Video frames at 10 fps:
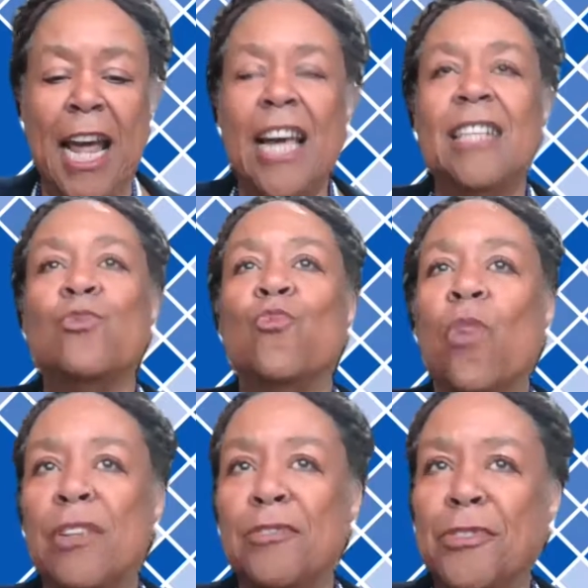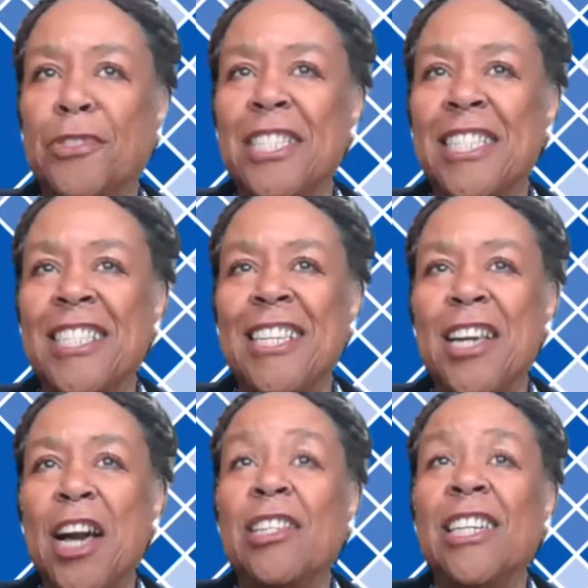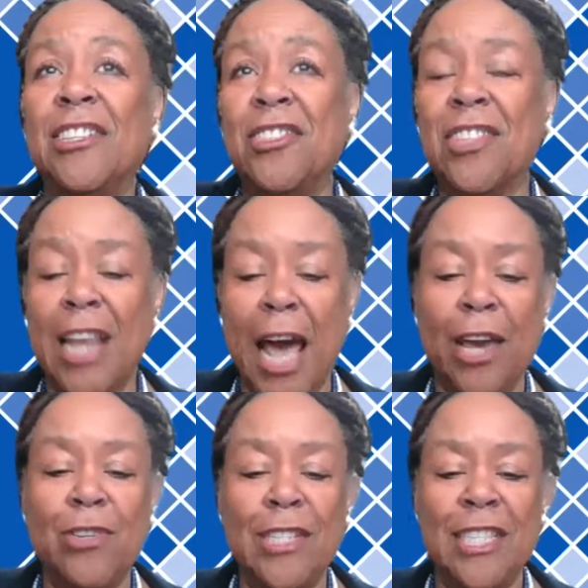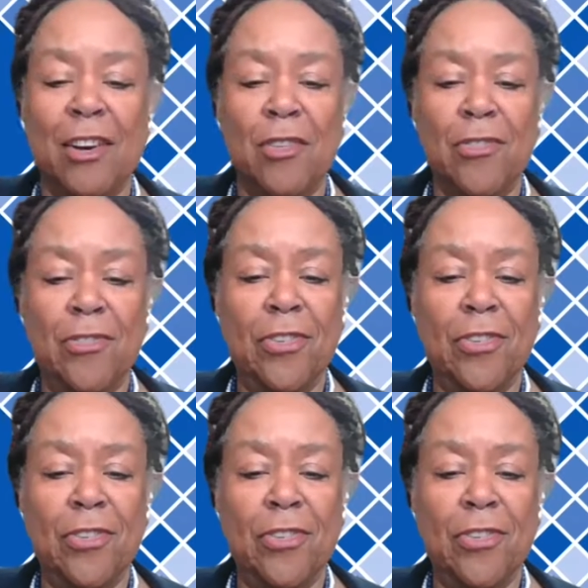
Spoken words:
It's wonderful to see young leaders like yourself